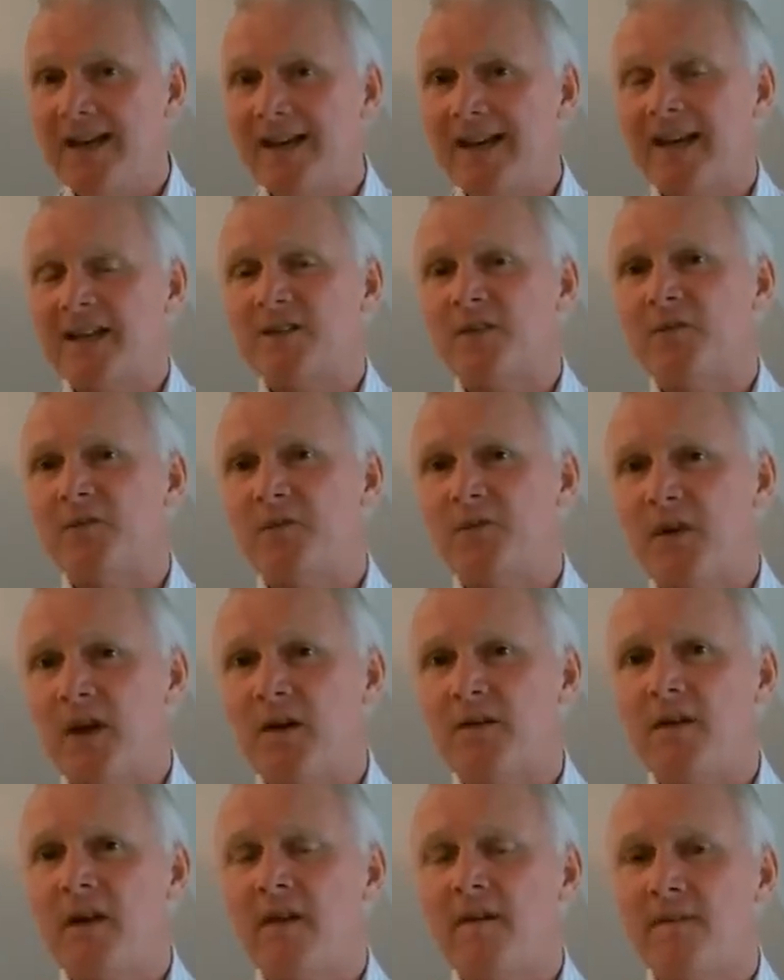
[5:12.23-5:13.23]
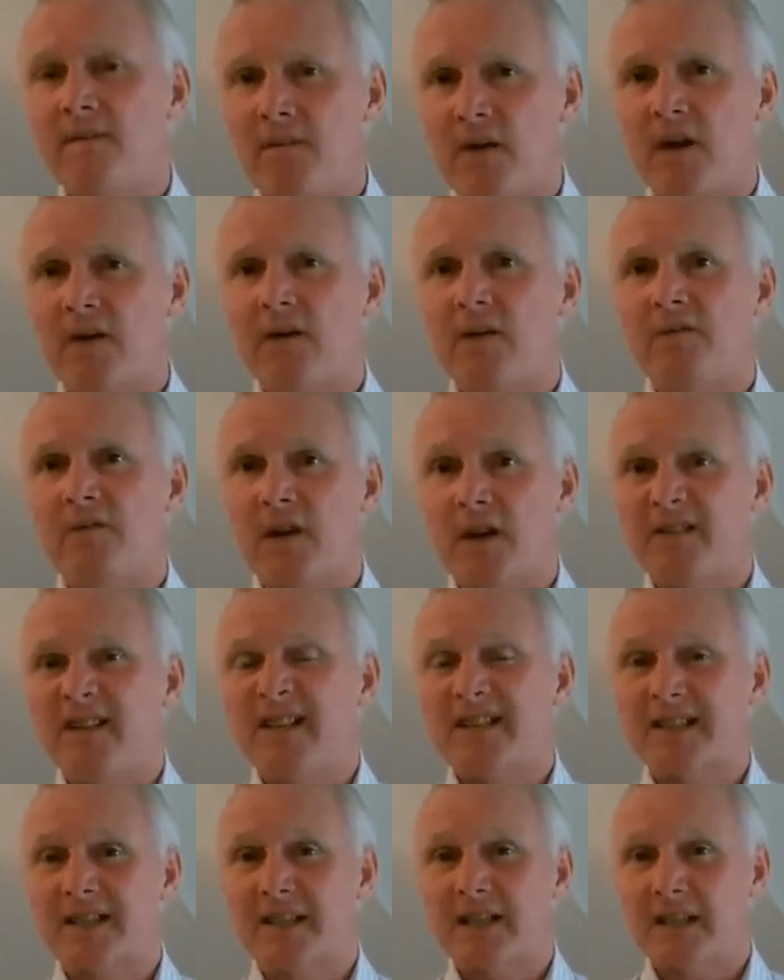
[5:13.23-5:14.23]
It has a very, very,
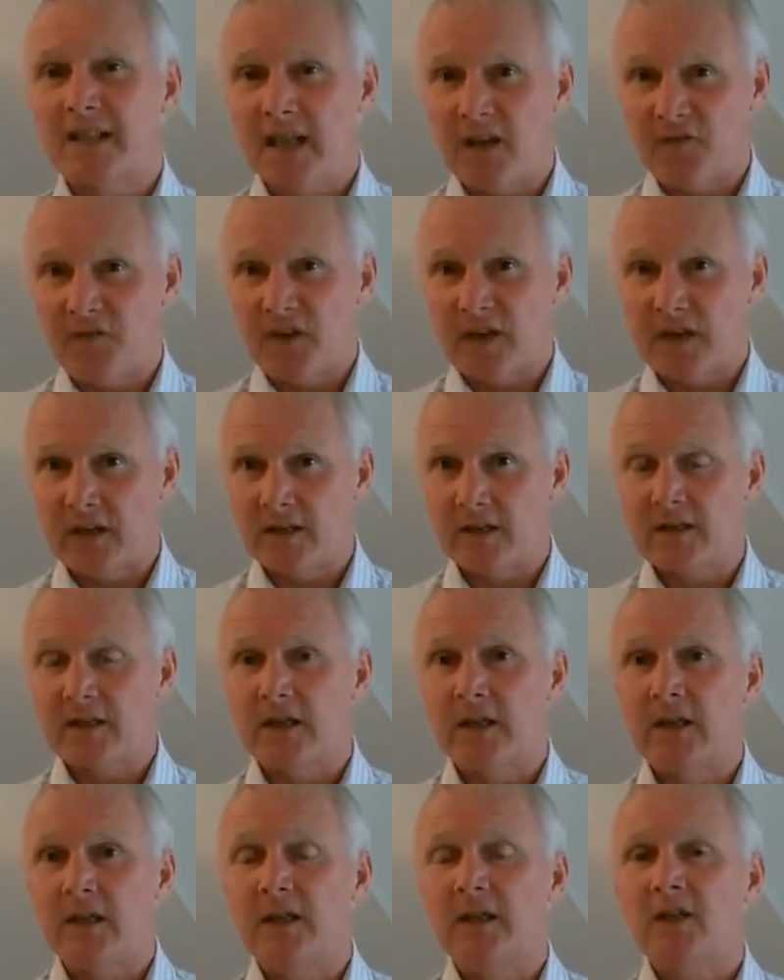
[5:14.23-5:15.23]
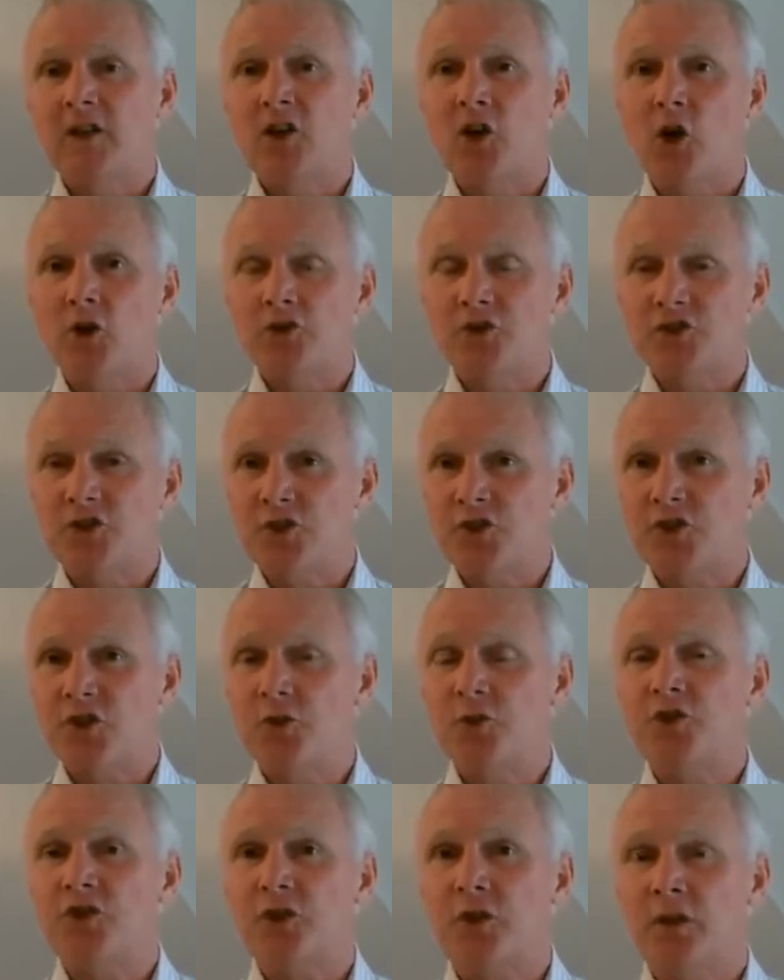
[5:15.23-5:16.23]
very significant
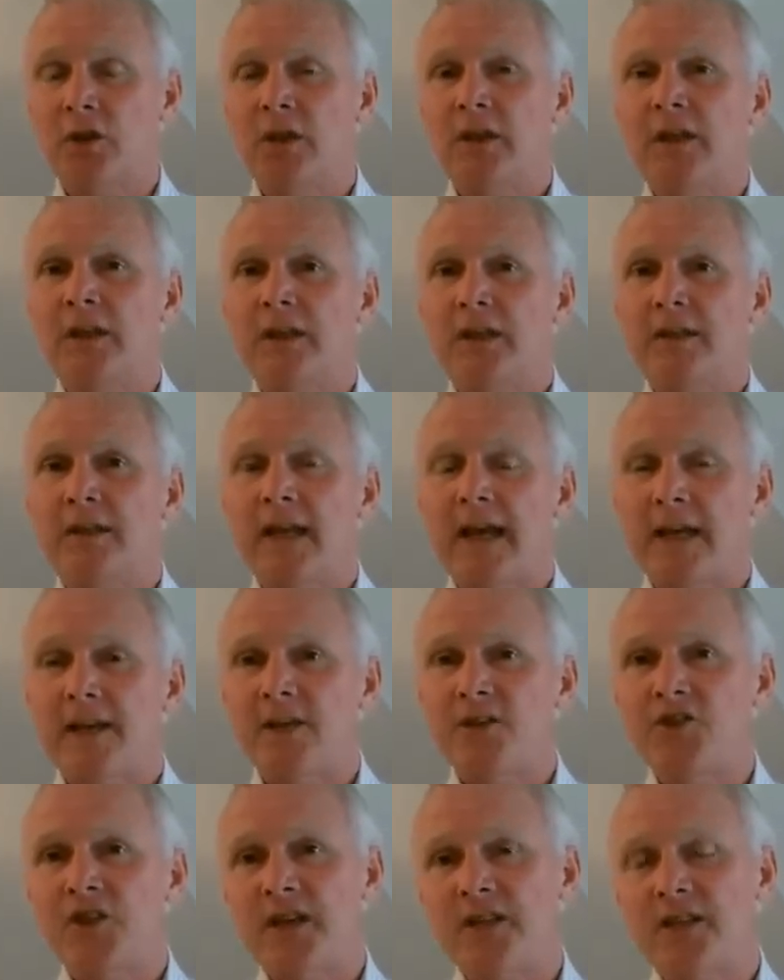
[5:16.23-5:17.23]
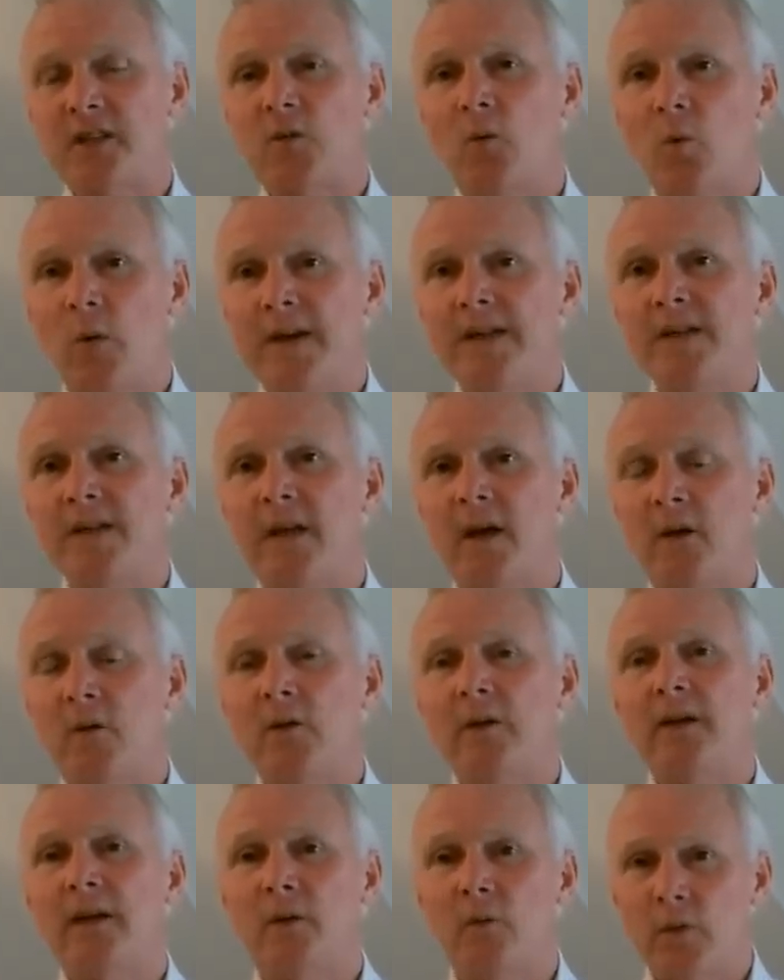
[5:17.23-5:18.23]
constitutional and energetic window
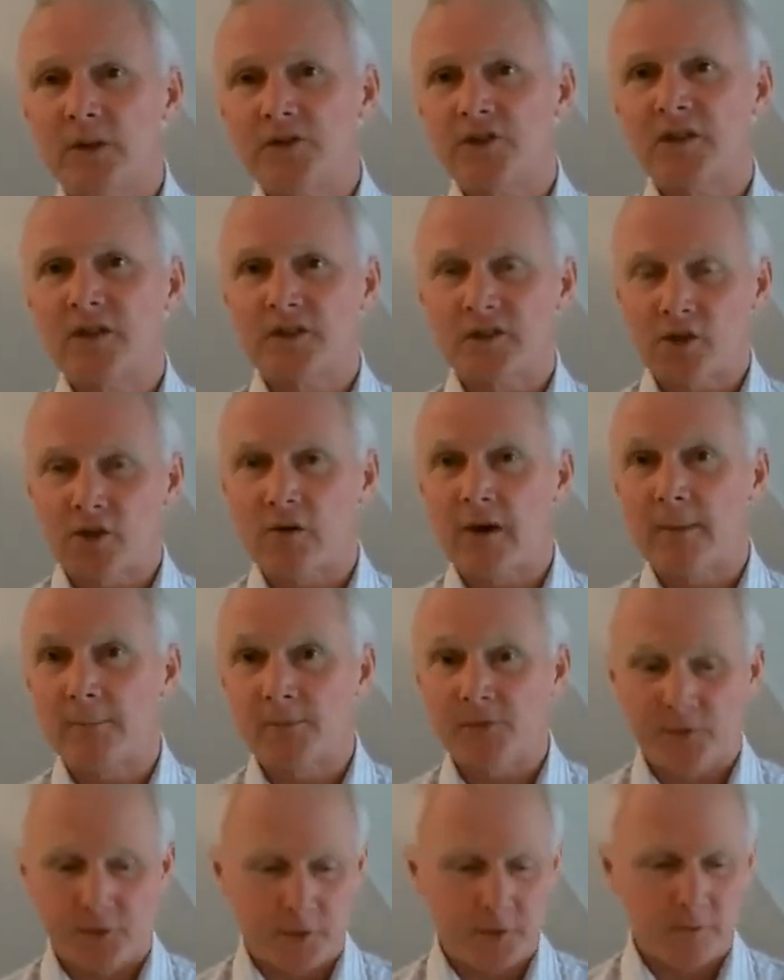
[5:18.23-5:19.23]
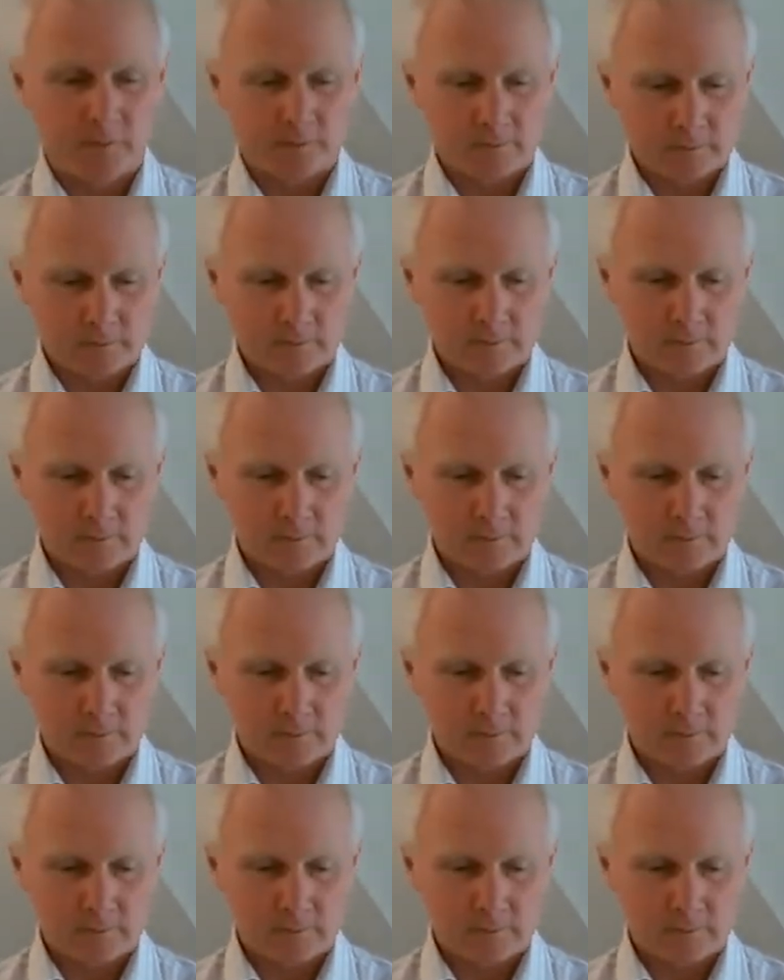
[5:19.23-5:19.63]
in which it's crept through.